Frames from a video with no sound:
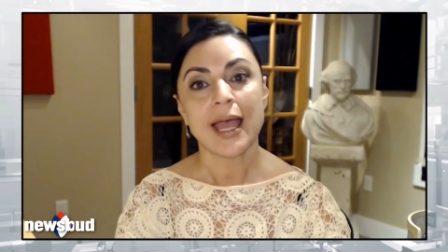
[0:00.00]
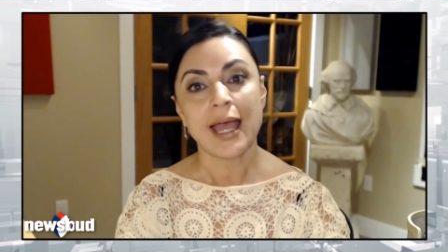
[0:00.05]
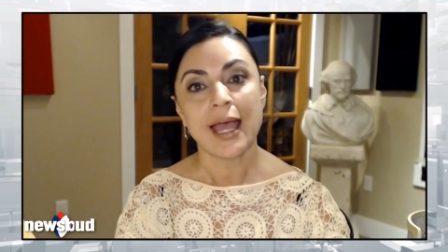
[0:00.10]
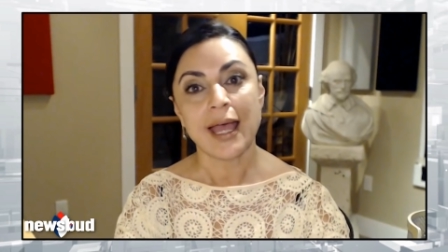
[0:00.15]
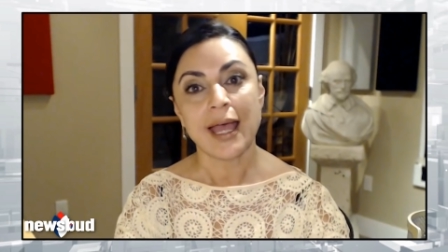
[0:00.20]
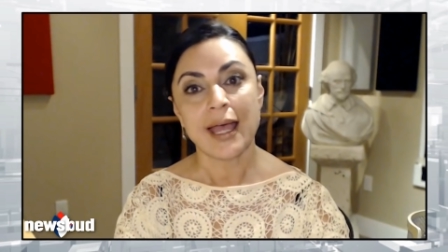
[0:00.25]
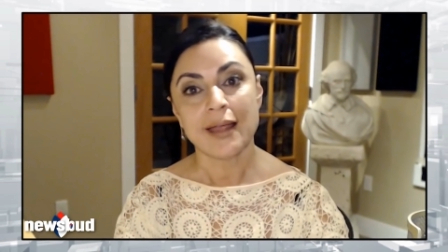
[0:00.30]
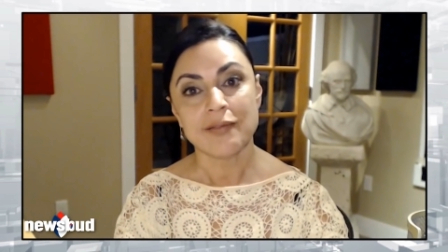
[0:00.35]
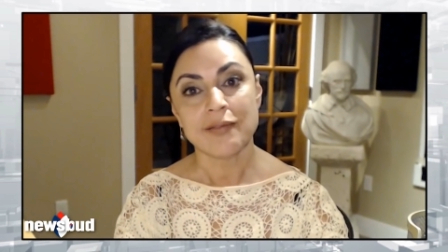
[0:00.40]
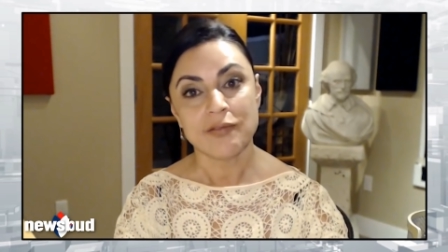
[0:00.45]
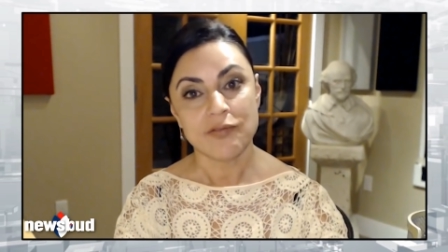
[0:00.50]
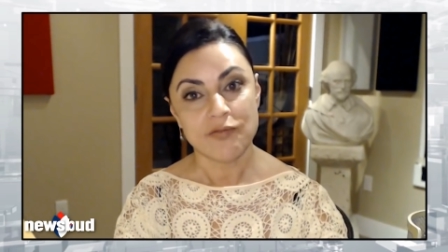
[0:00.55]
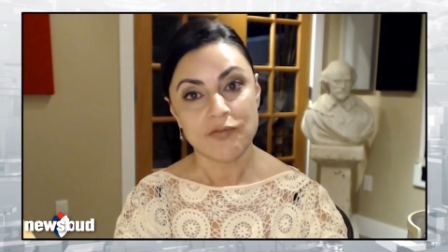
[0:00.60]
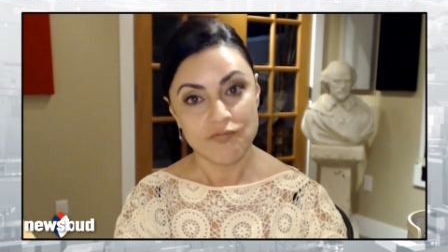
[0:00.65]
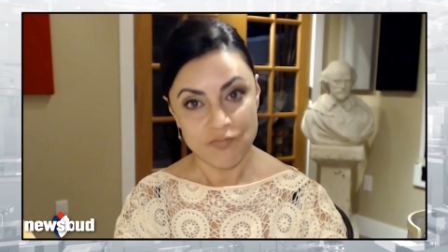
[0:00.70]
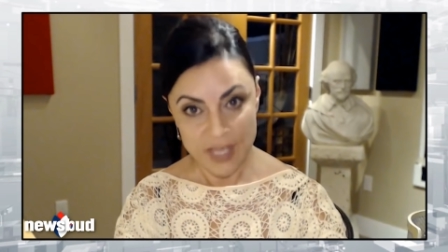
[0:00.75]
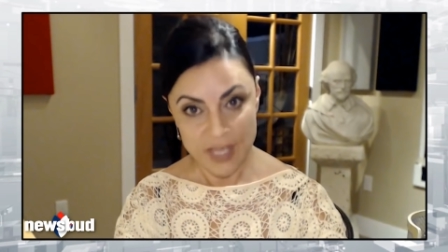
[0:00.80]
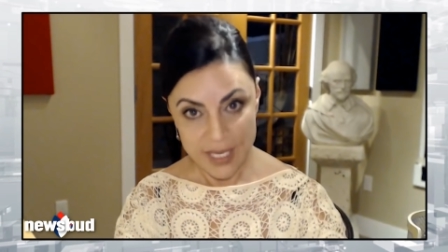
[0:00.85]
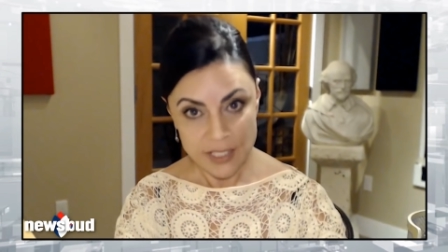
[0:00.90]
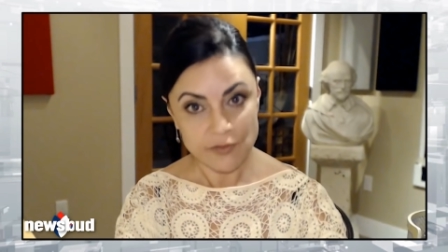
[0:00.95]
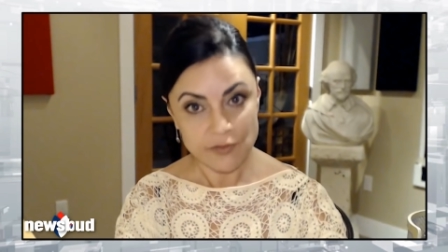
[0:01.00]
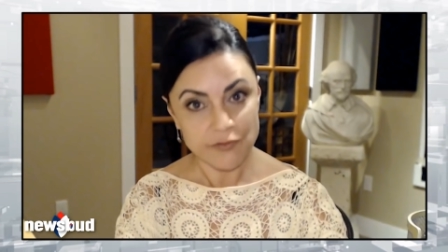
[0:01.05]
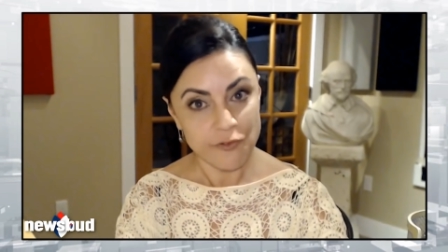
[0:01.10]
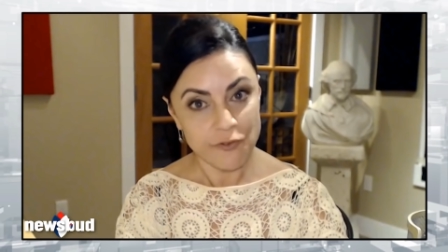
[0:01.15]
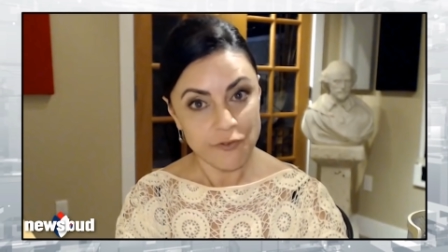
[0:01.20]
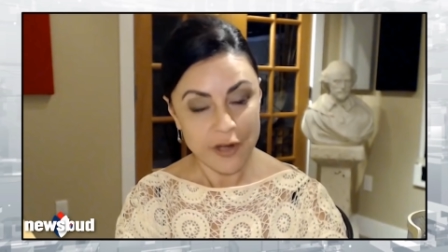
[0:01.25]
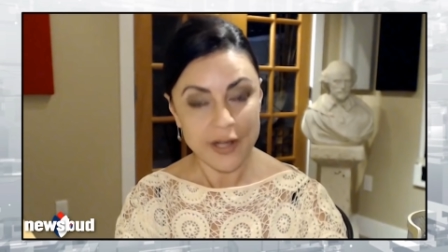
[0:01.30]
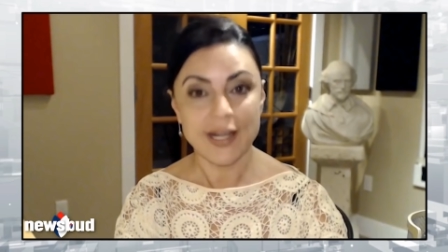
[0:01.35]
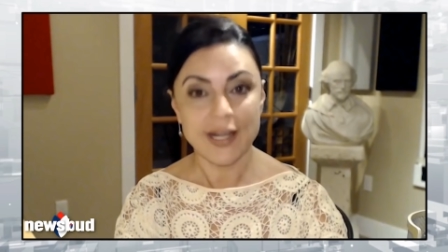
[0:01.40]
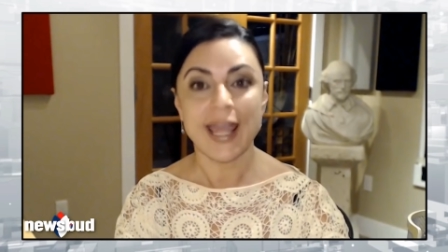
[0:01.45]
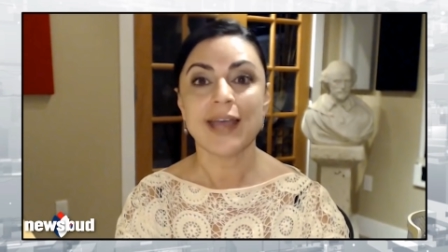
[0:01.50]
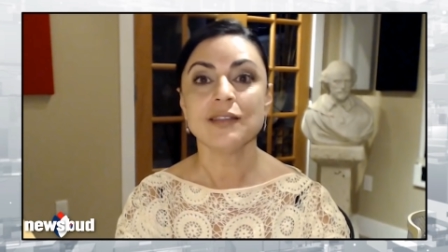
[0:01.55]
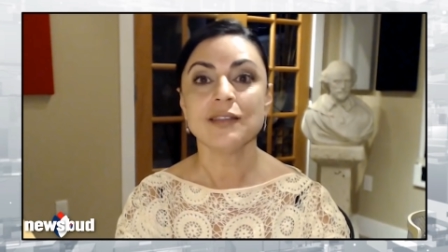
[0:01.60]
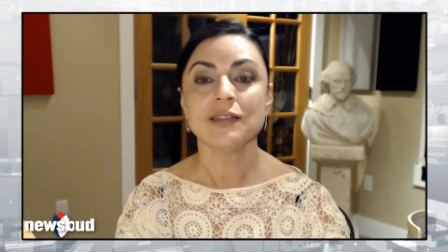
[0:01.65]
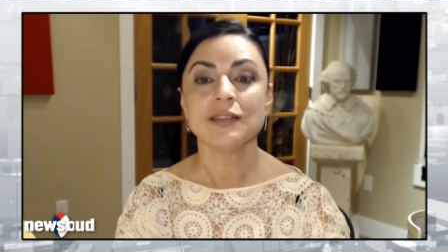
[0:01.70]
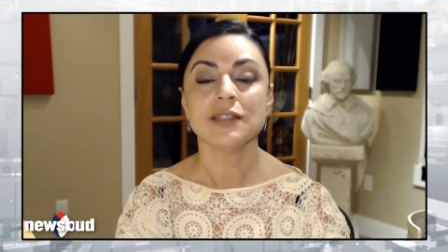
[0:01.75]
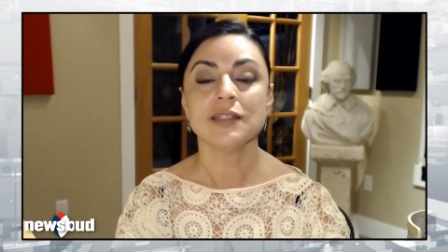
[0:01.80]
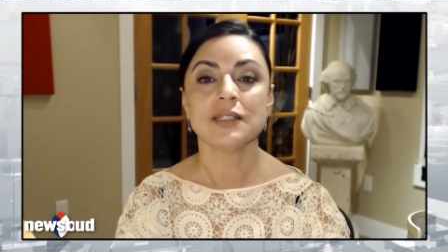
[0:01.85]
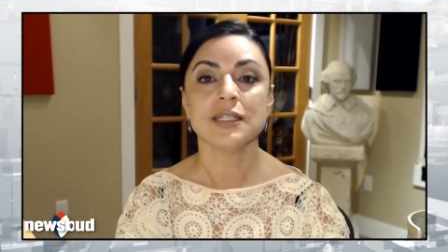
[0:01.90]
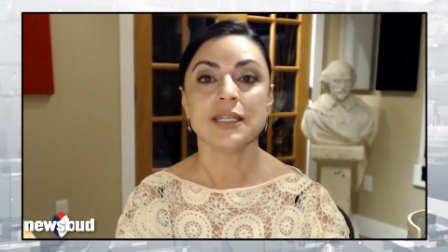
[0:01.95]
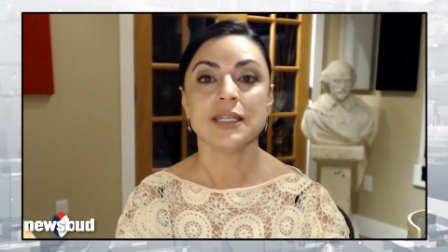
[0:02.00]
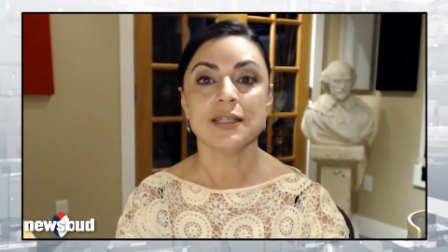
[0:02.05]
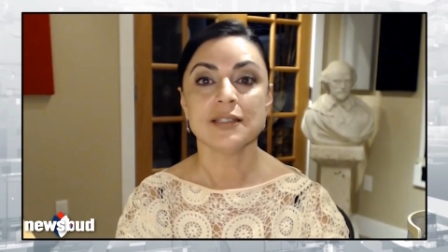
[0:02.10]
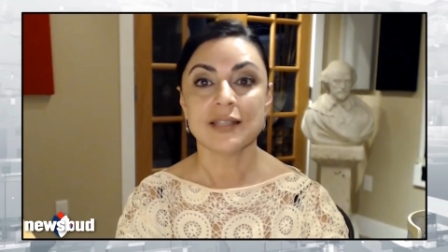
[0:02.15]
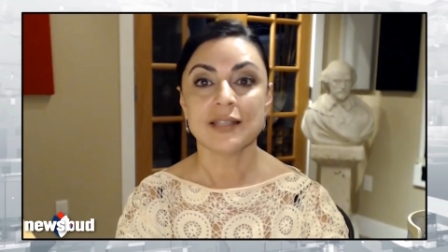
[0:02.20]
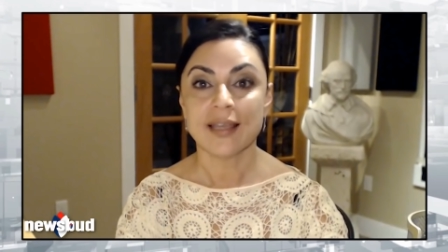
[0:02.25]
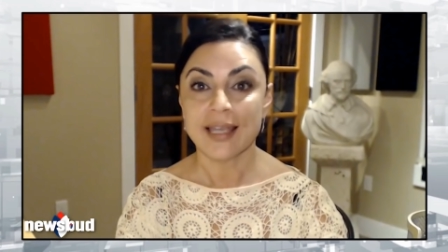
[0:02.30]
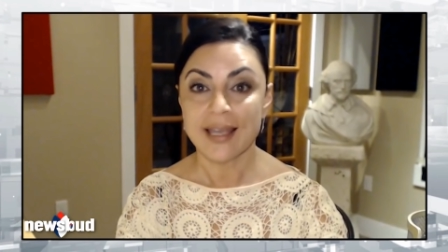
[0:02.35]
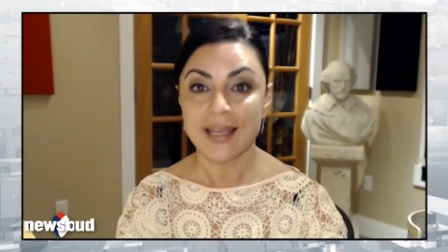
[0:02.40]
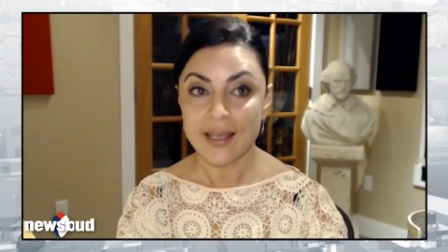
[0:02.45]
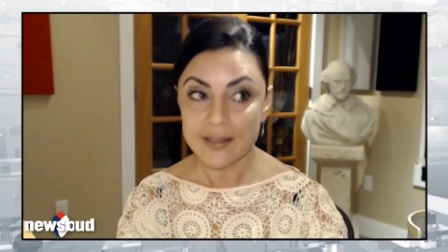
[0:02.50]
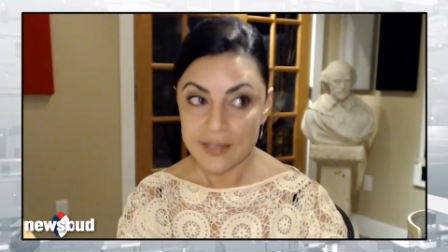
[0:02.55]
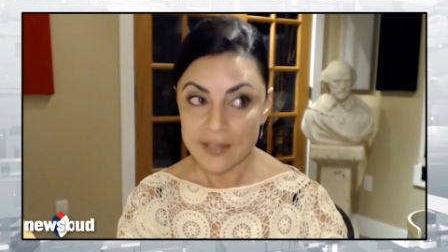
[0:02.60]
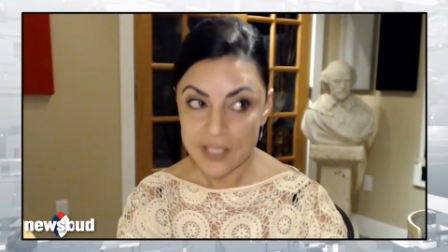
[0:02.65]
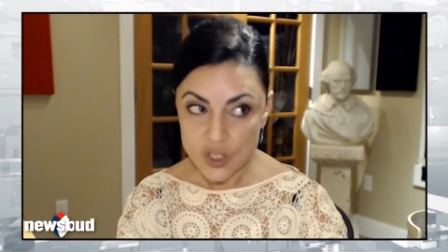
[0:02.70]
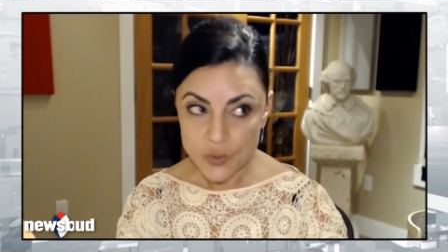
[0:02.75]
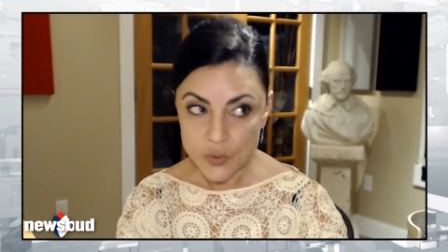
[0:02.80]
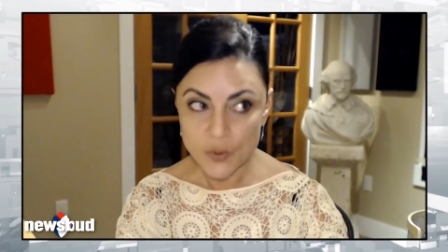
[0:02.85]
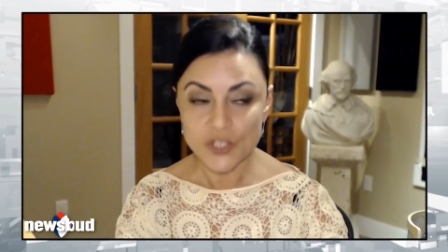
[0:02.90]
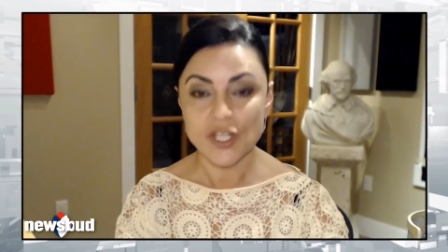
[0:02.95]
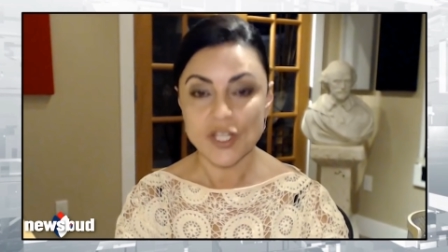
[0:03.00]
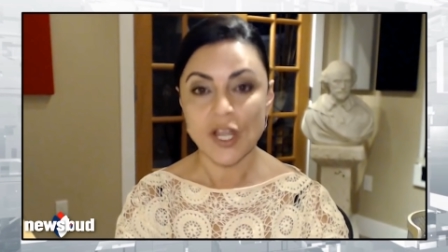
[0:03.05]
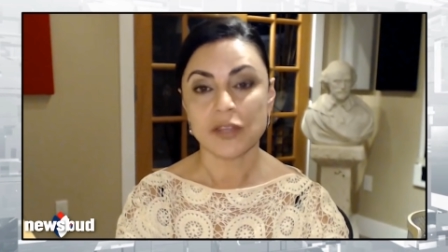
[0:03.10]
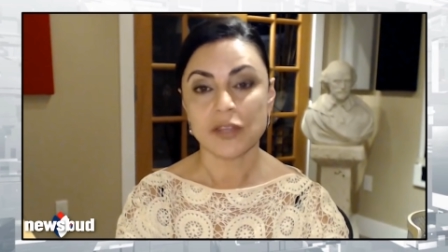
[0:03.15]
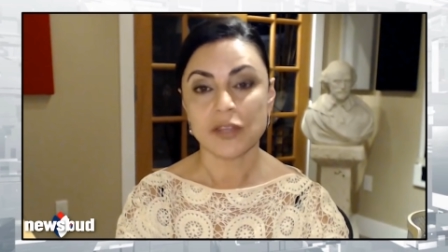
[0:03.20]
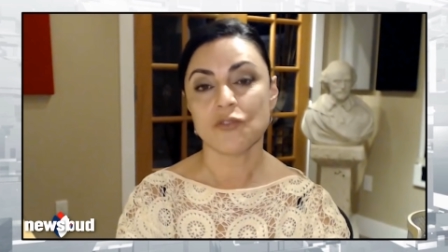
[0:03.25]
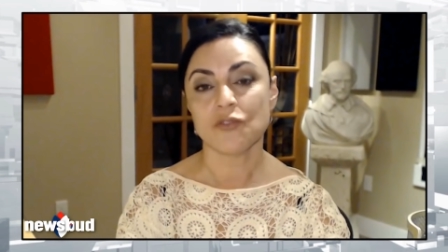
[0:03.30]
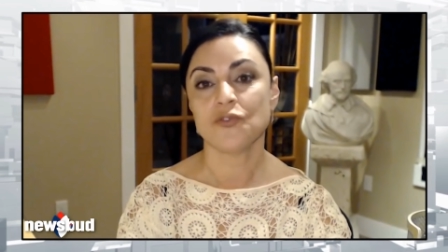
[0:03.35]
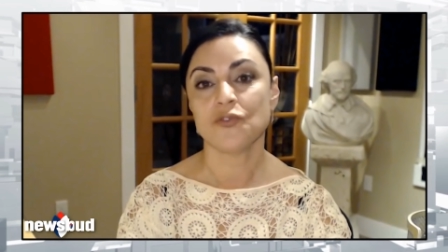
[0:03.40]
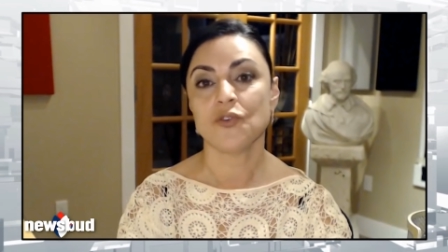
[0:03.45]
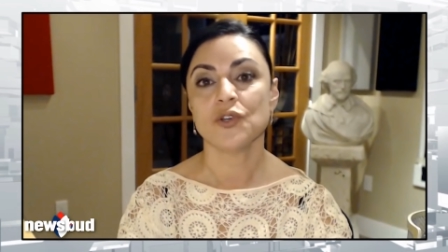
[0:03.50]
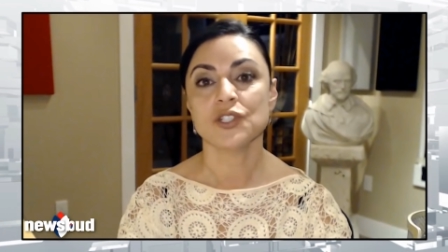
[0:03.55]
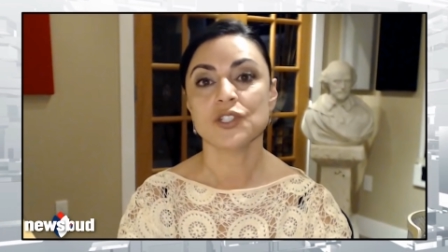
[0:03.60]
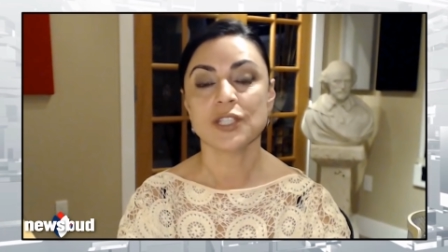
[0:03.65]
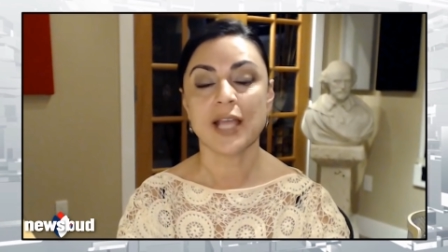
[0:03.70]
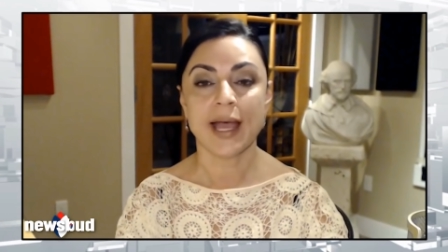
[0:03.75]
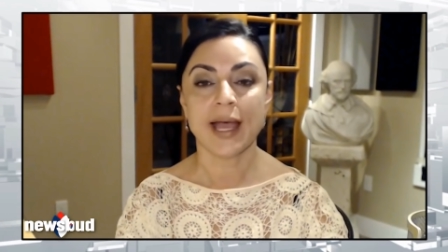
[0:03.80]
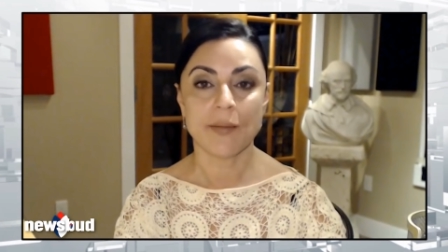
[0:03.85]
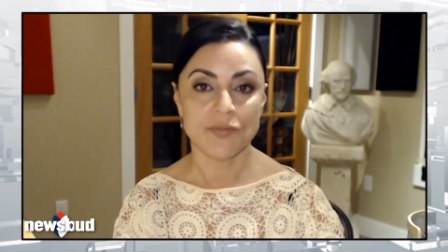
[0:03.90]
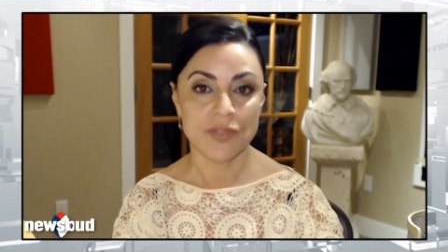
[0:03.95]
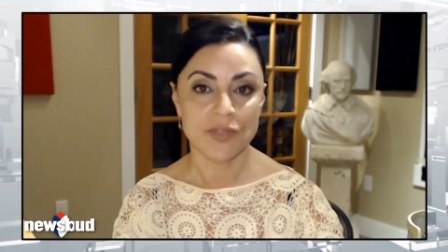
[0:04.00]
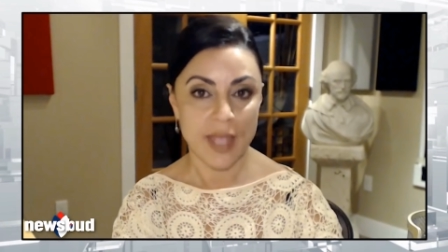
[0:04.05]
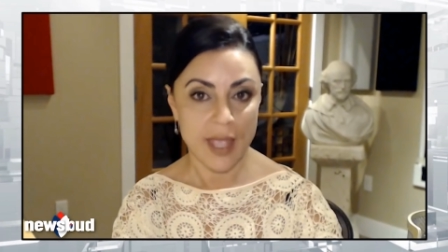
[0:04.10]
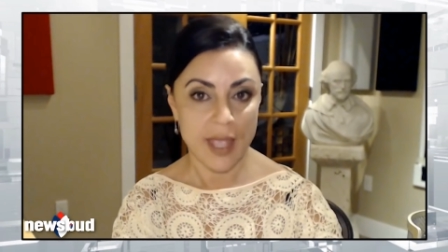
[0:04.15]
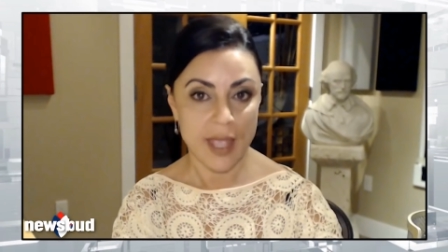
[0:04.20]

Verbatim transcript: And these foreign entities, this was not the first time.